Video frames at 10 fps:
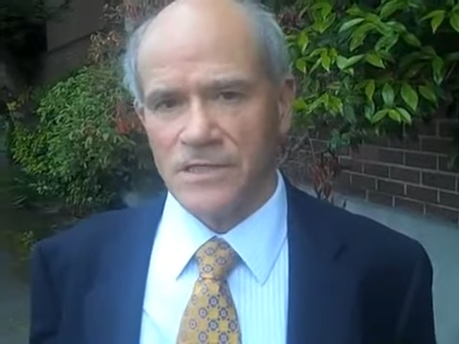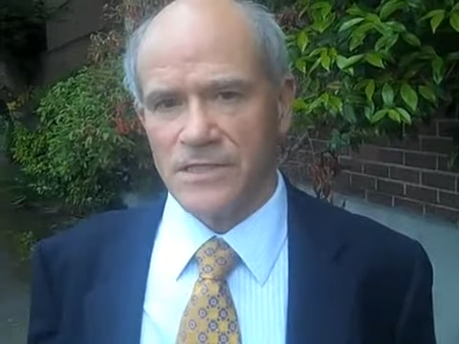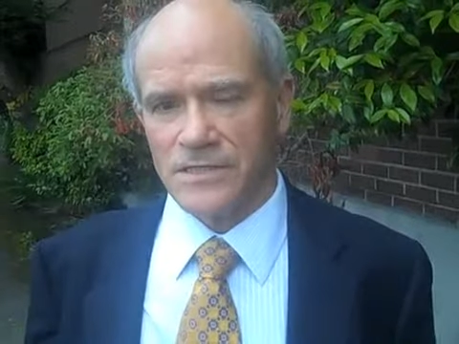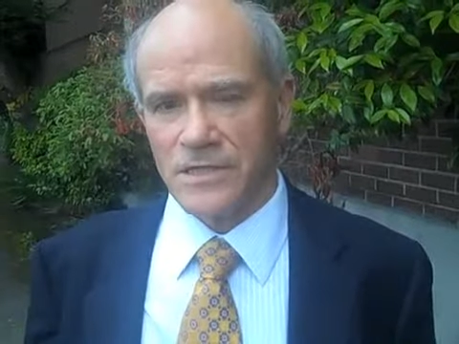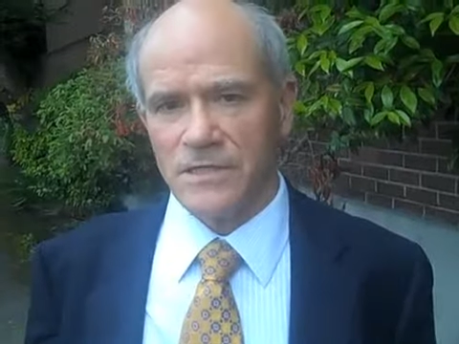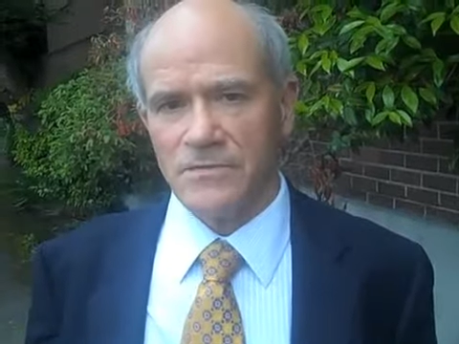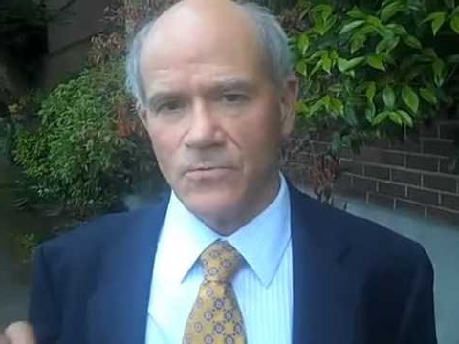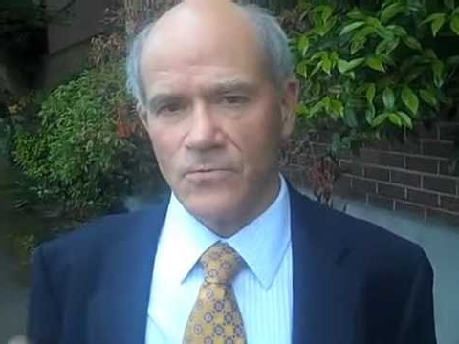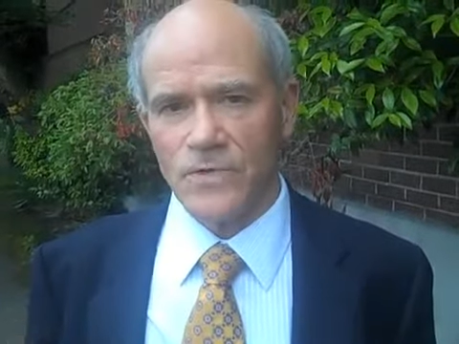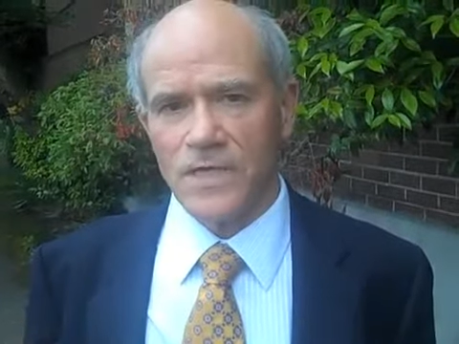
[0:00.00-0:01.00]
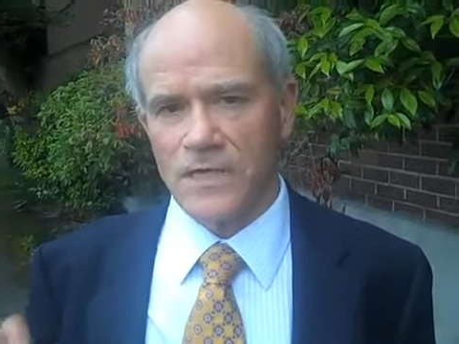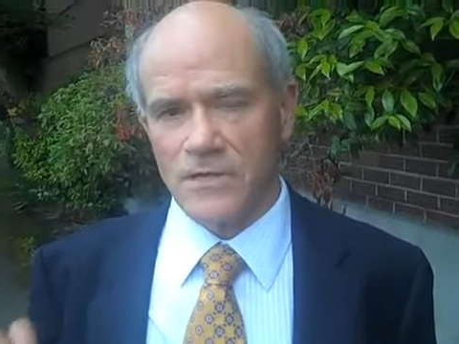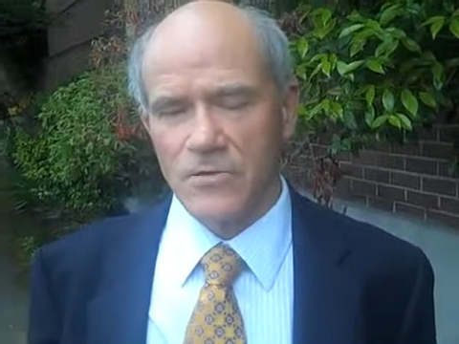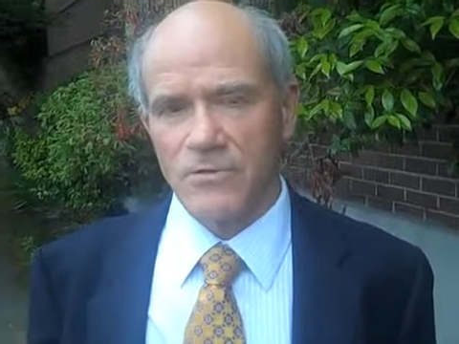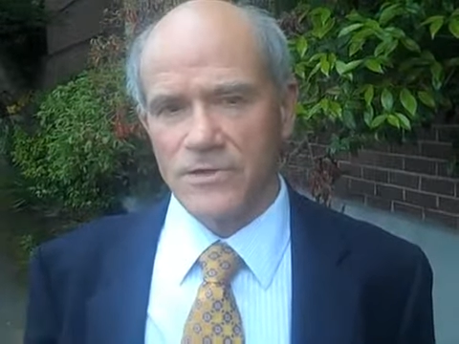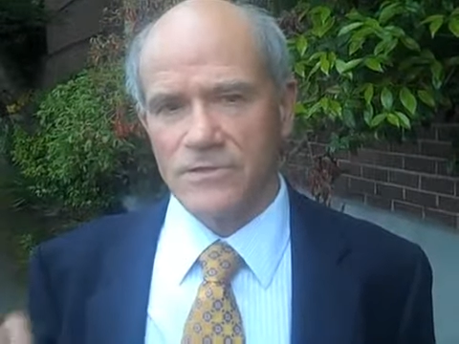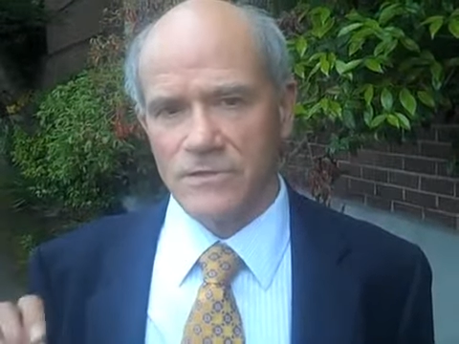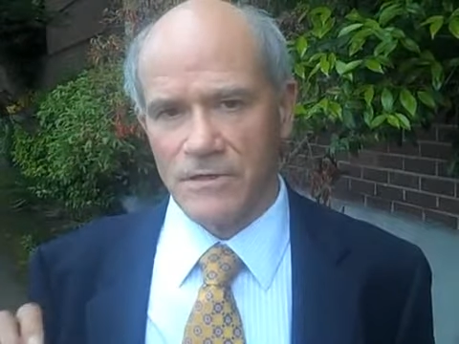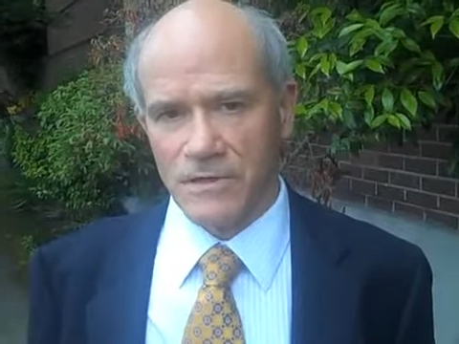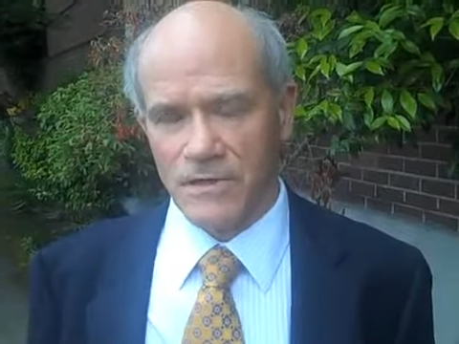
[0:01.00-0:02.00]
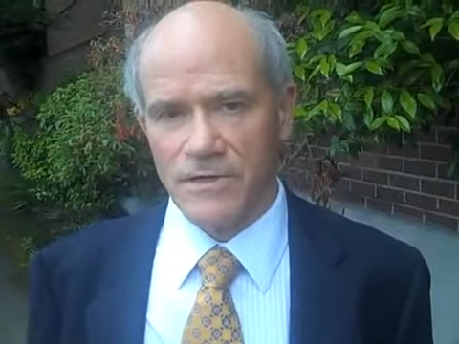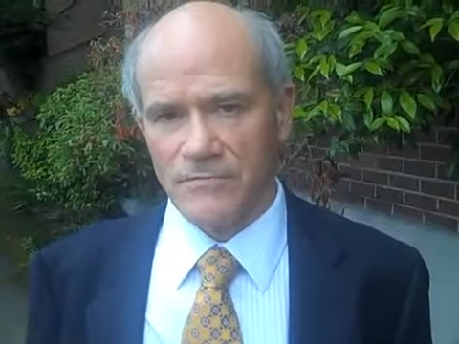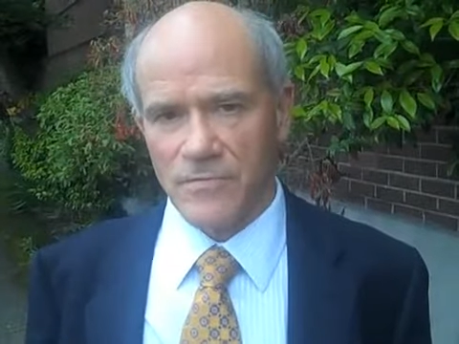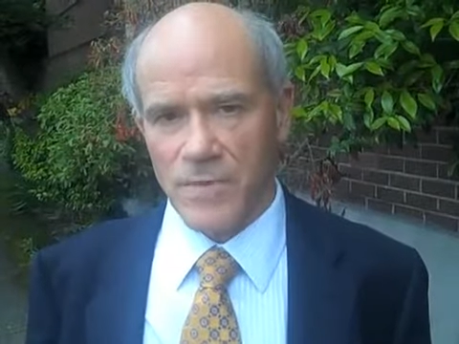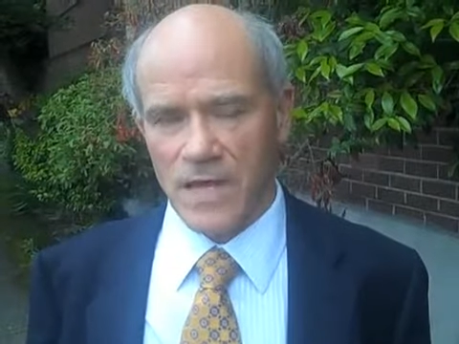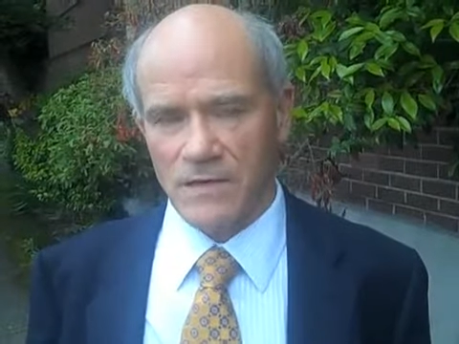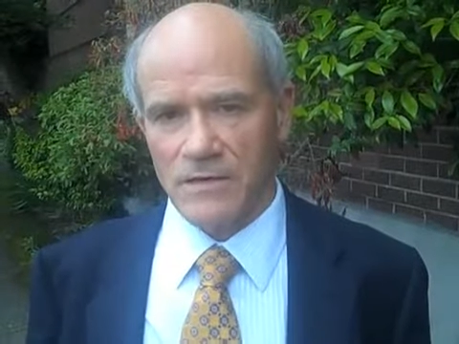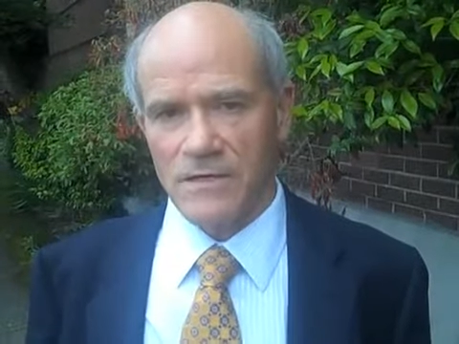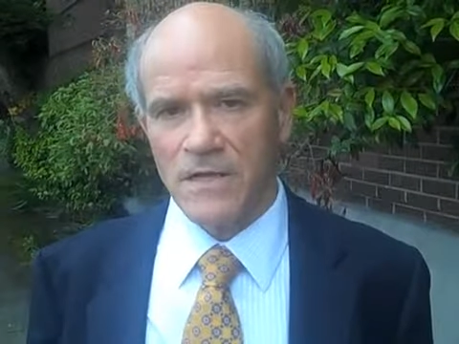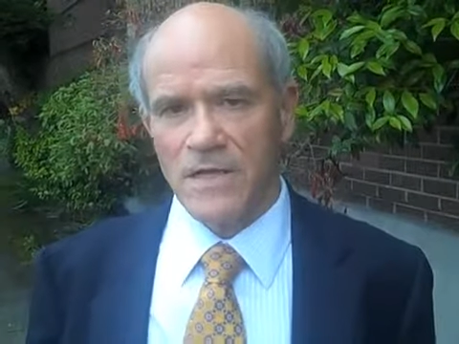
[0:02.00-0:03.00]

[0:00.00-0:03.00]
He's not really going to the heart of the matter,